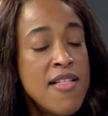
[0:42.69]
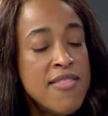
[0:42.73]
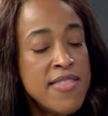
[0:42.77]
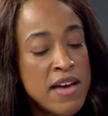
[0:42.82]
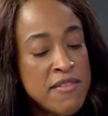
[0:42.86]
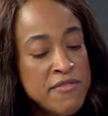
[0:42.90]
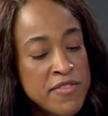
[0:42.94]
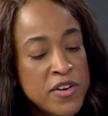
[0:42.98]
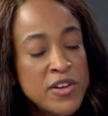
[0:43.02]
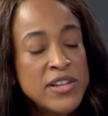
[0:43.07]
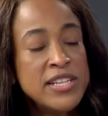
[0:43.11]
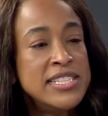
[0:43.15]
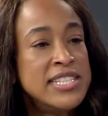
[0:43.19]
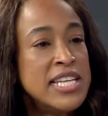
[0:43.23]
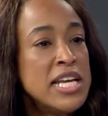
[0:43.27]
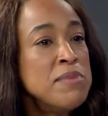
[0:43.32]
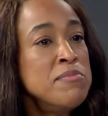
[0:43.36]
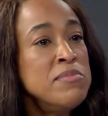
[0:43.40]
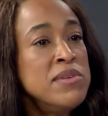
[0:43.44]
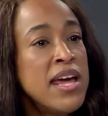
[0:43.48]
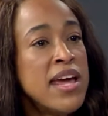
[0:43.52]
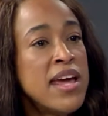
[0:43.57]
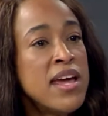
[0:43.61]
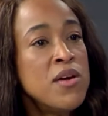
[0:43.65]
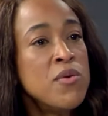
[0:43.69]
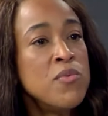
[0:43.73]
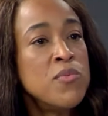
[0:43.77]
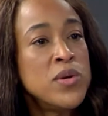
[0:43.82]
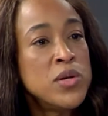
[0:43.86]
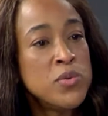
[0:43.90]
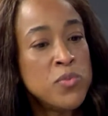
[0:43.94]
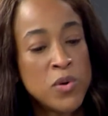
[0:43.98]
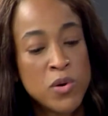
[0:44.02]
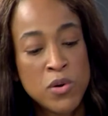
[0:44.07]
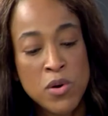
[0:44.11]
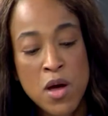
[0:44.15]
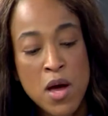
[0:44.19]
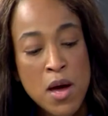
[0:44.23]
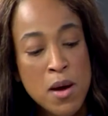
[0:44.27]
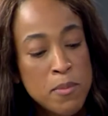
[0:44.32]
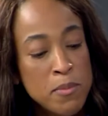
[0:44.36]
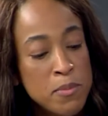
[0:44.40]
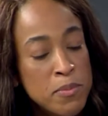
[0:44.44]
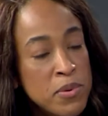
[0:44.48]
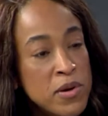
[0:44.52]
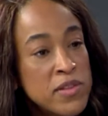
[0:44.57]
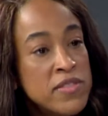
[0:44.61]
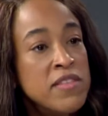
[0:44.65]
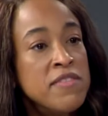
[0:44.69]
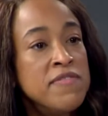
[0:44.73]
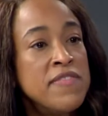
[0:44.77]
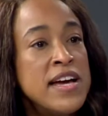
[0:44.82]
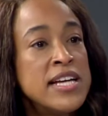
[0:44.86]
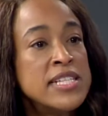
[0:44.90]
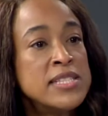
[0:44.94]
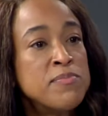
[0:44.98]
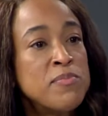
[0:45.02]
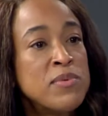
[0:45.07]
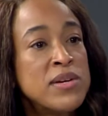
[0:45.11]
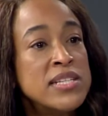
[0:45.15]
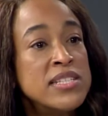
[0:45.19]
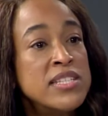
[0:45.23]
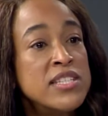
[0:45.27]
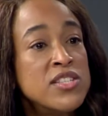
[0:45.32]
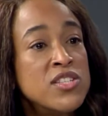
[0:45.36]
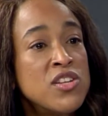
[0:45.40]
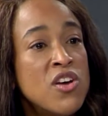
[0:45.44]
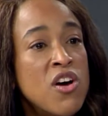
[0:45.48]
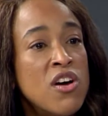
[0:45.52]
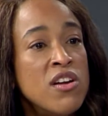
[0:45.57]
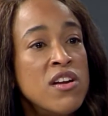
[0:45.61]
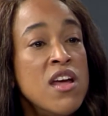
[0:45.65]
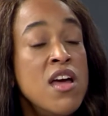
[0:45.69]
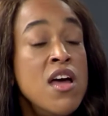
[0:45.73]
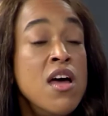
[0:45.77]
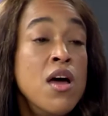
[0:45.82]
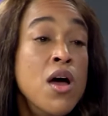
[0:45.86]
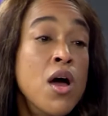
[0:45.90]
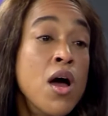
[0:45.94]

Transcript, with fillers: That very same day, we will put the fast braces on,